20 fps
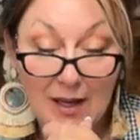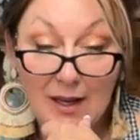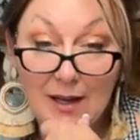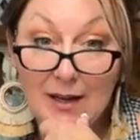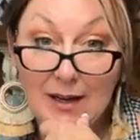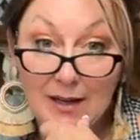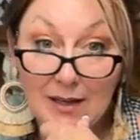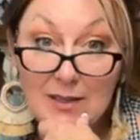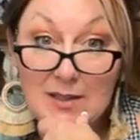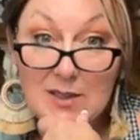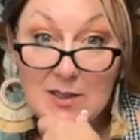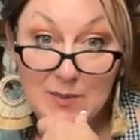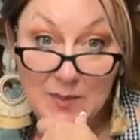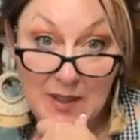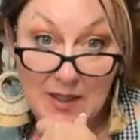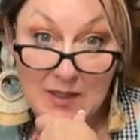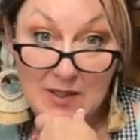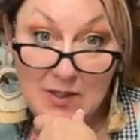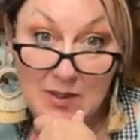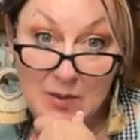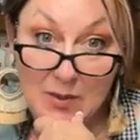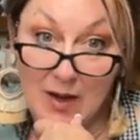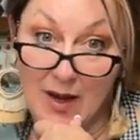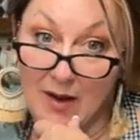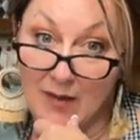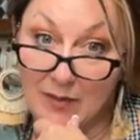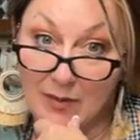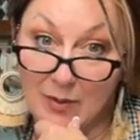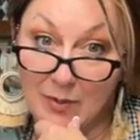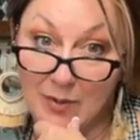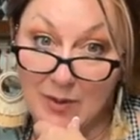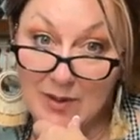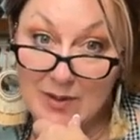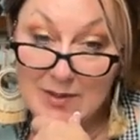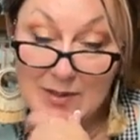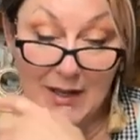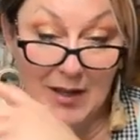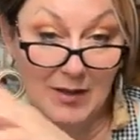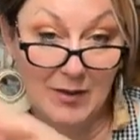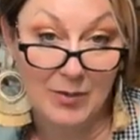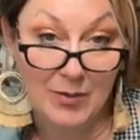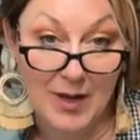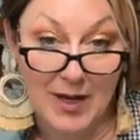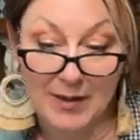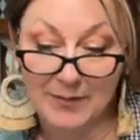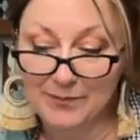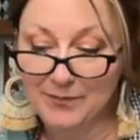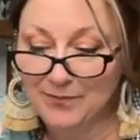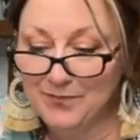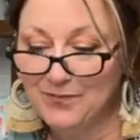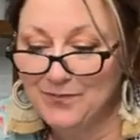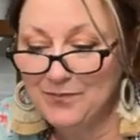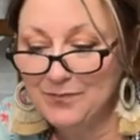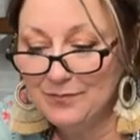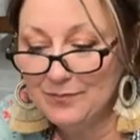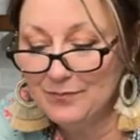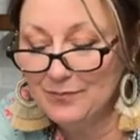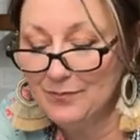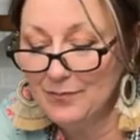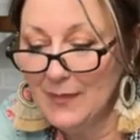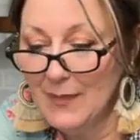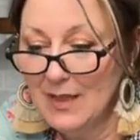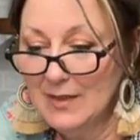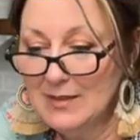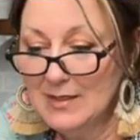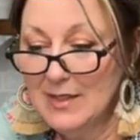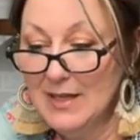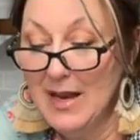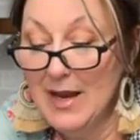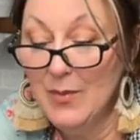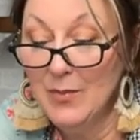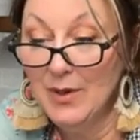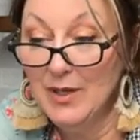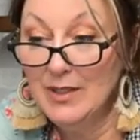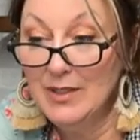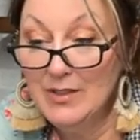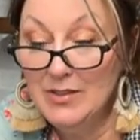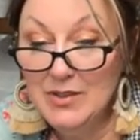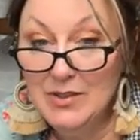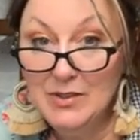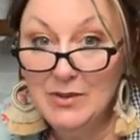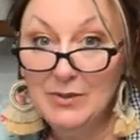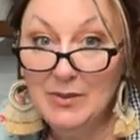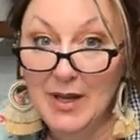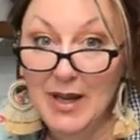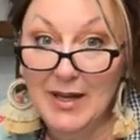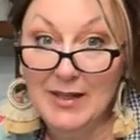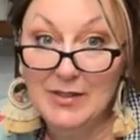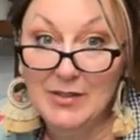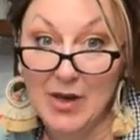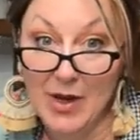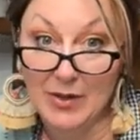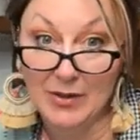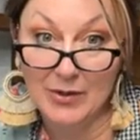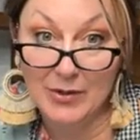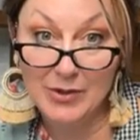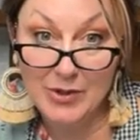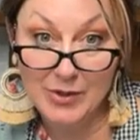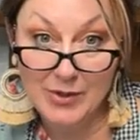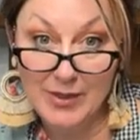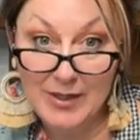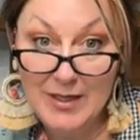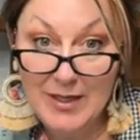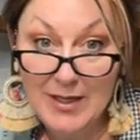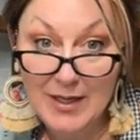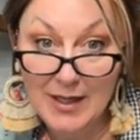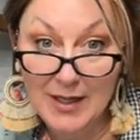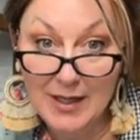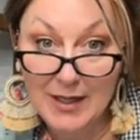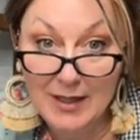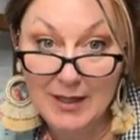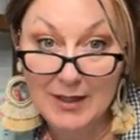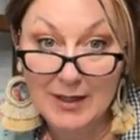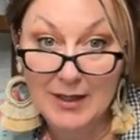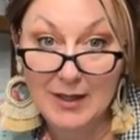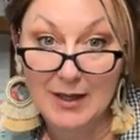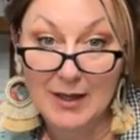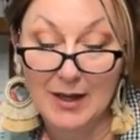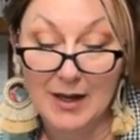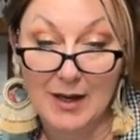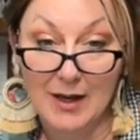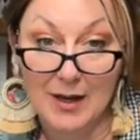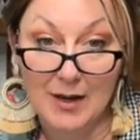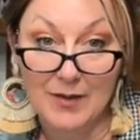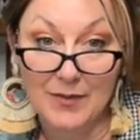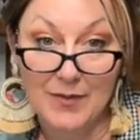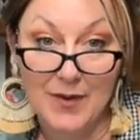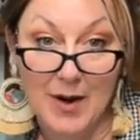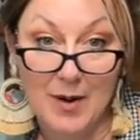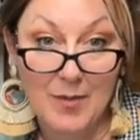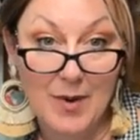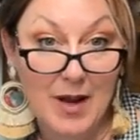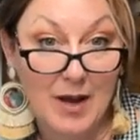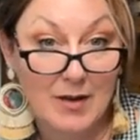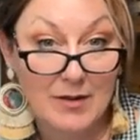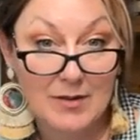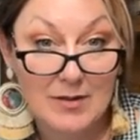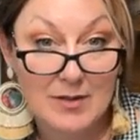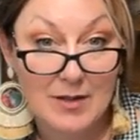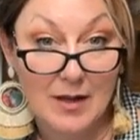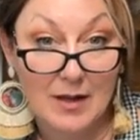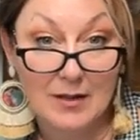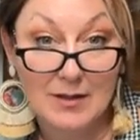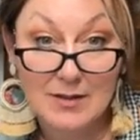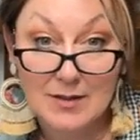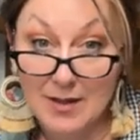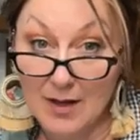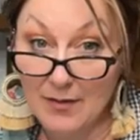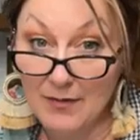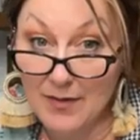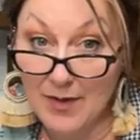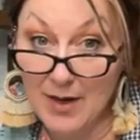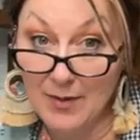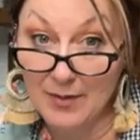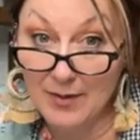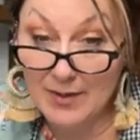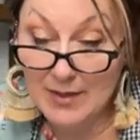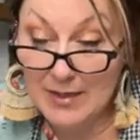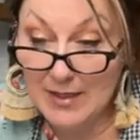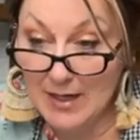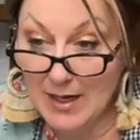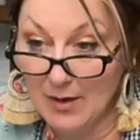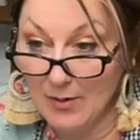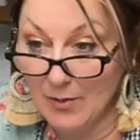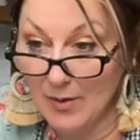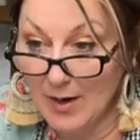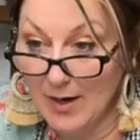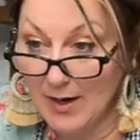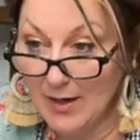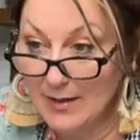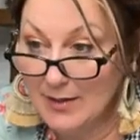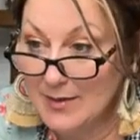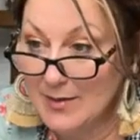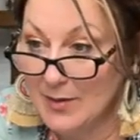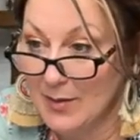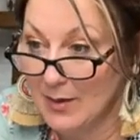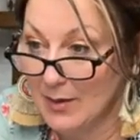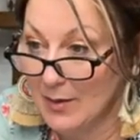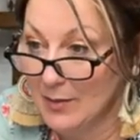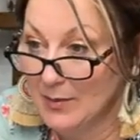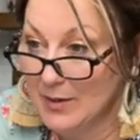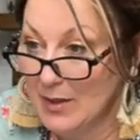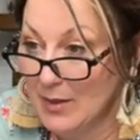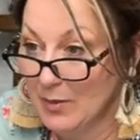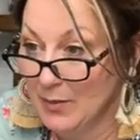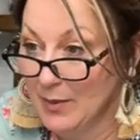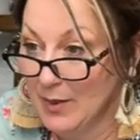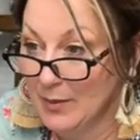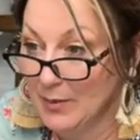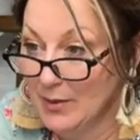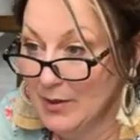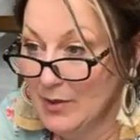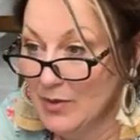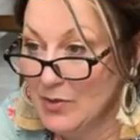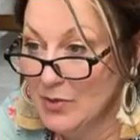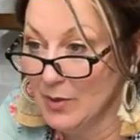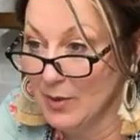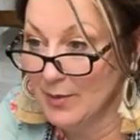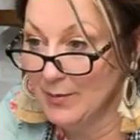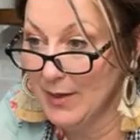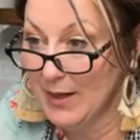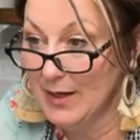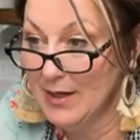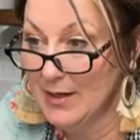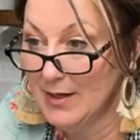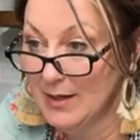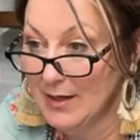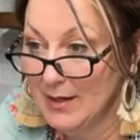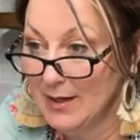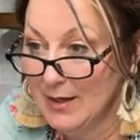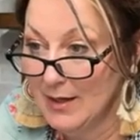and I can speak to you afterwards. Either way, today we're going to do a Dollar Tree farmhouse sunflower DIY. So I hope that you'll be able to join me,